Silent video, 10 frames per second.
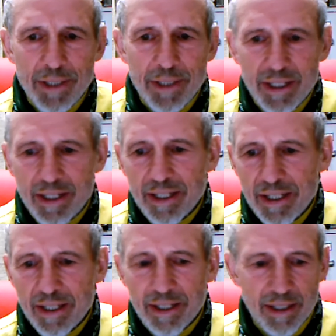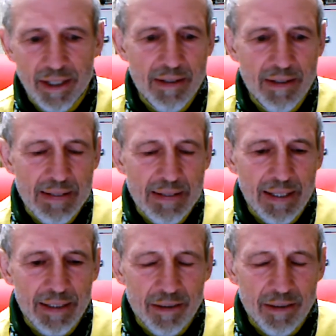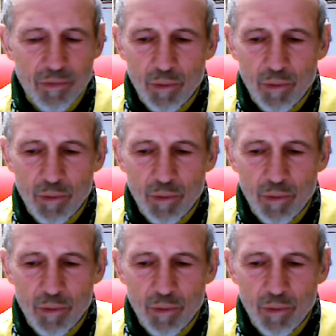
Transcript: again and again and again. And uh,